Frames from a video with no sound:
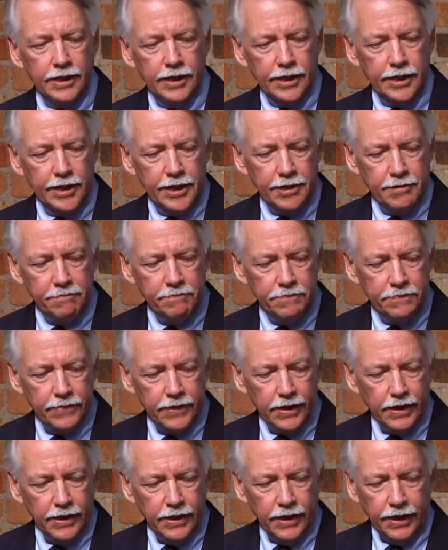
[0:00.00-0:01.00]
Um,
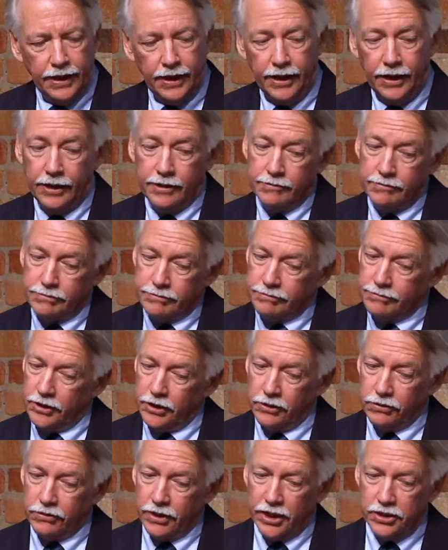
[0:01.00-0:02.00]
and,
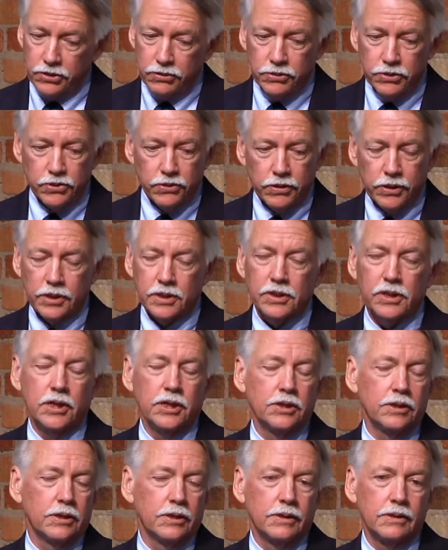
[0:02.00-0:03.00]
you know, grassroots
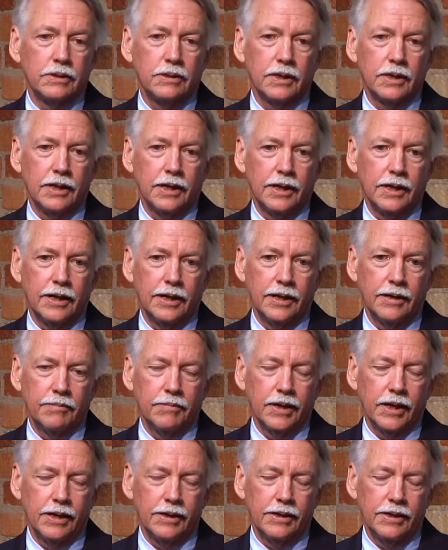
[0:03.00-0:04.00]
organization, uh,
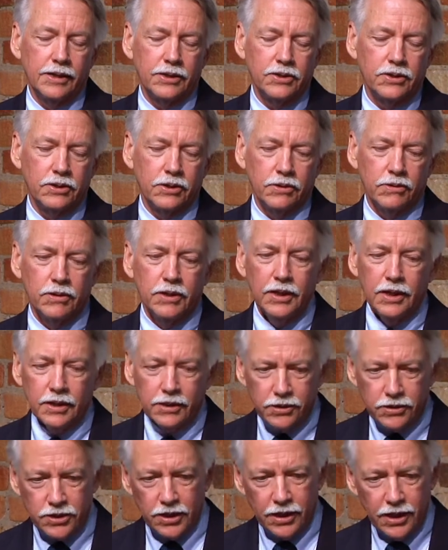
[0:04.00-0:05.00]
I think. So
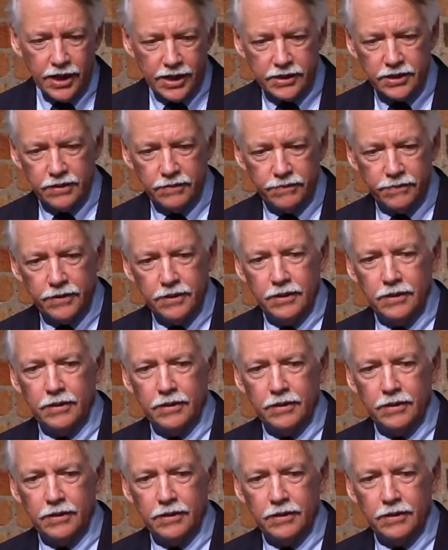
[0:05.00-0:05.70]
there's a lots of